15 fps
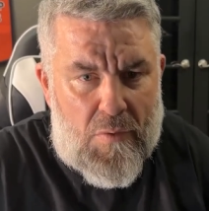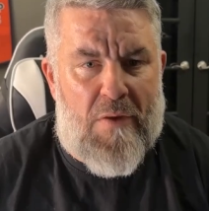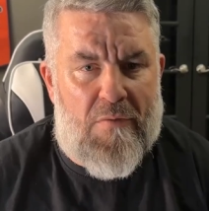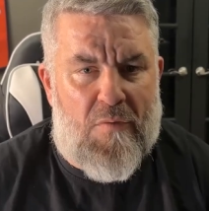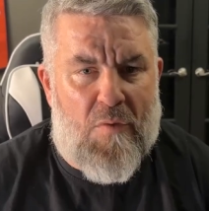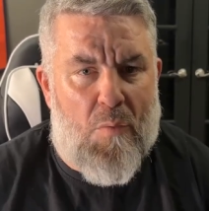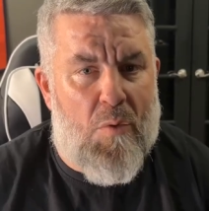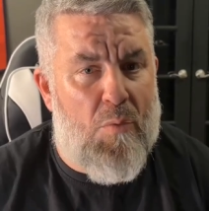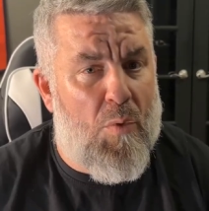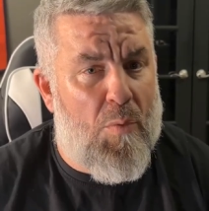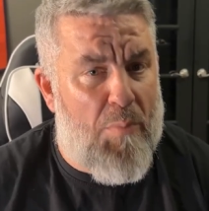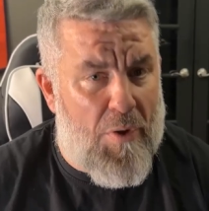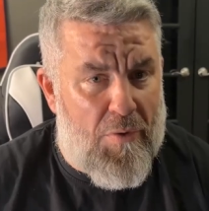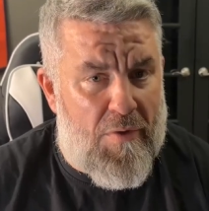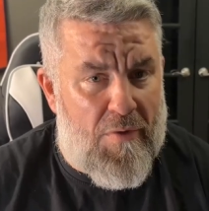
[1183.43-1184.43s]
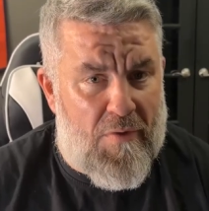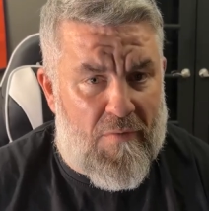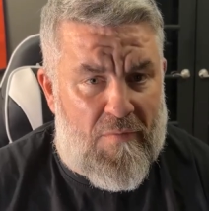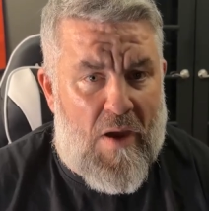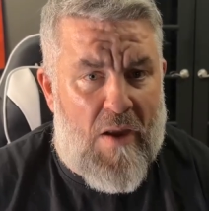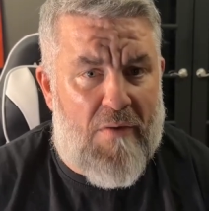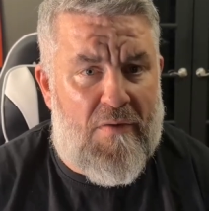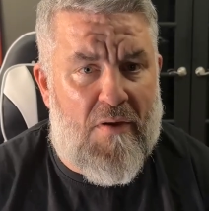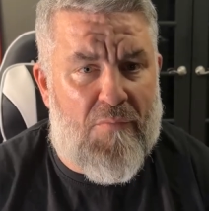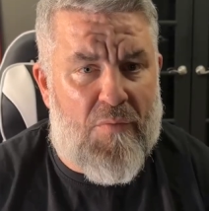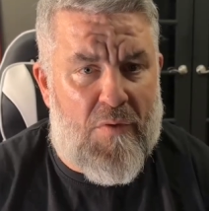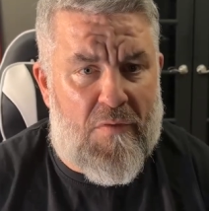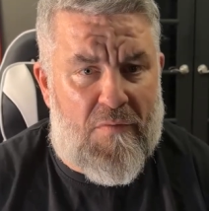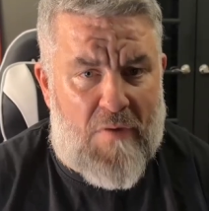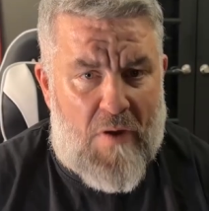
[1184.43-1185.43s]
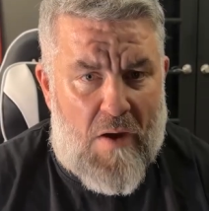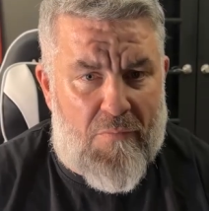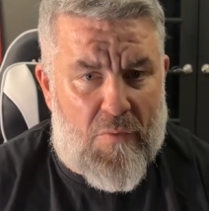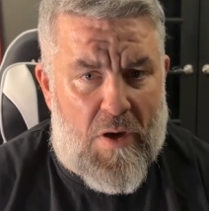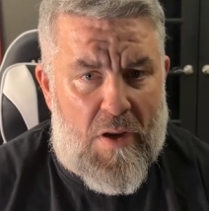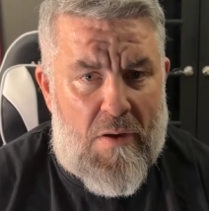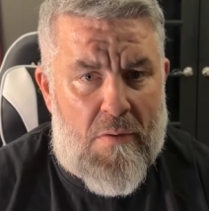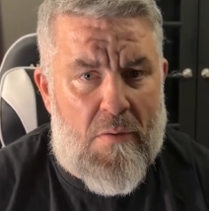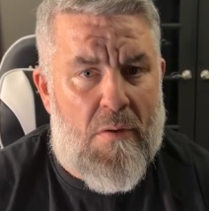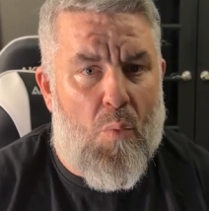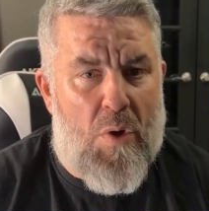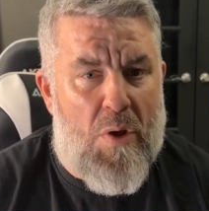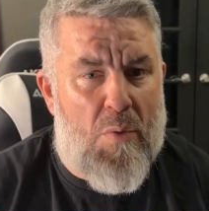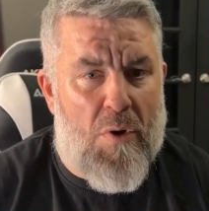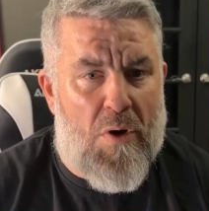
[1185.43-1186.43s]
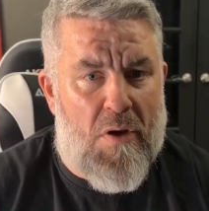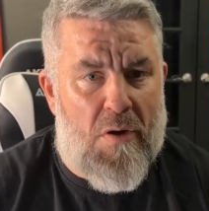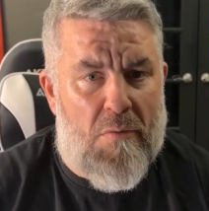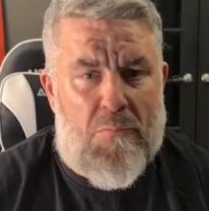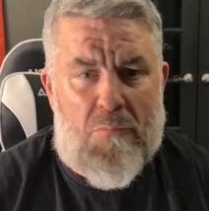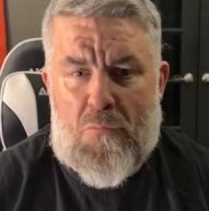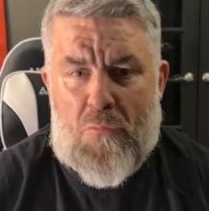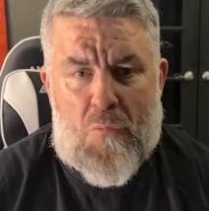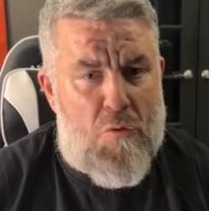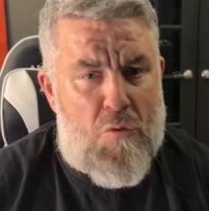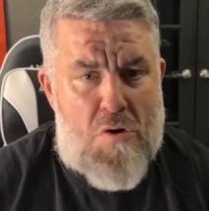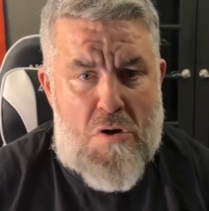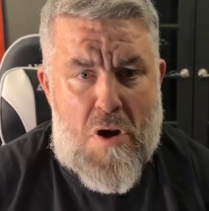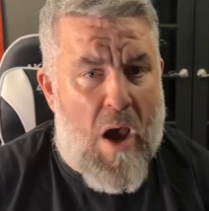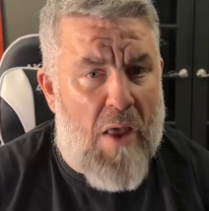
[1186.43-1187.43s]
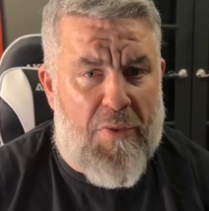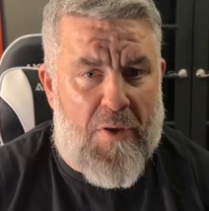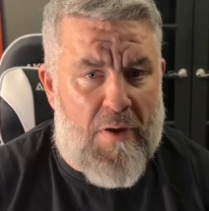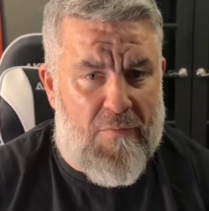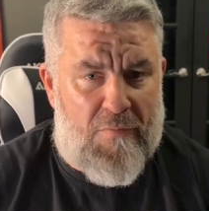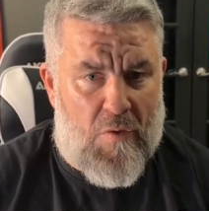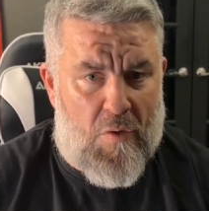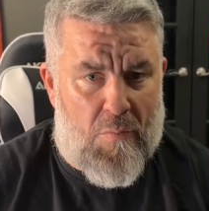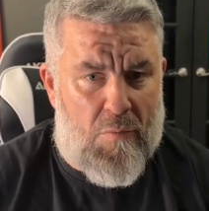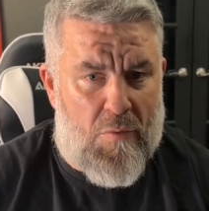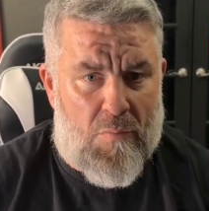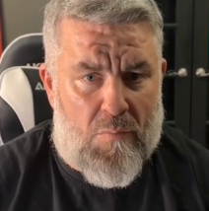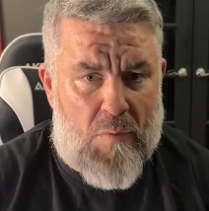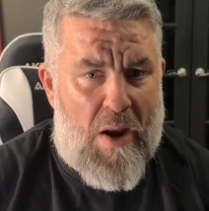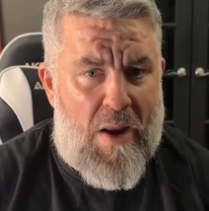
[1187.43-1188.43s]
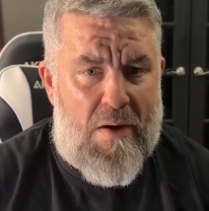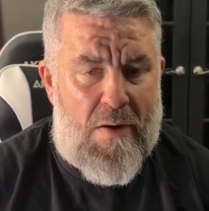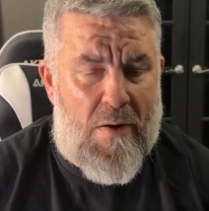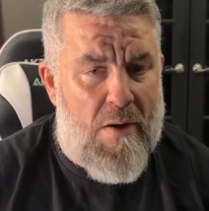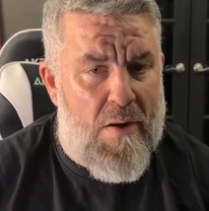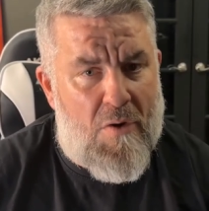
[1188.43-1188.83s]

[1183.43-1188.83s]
And so when we're building this content for discovery, we want to, nothing assumed, right?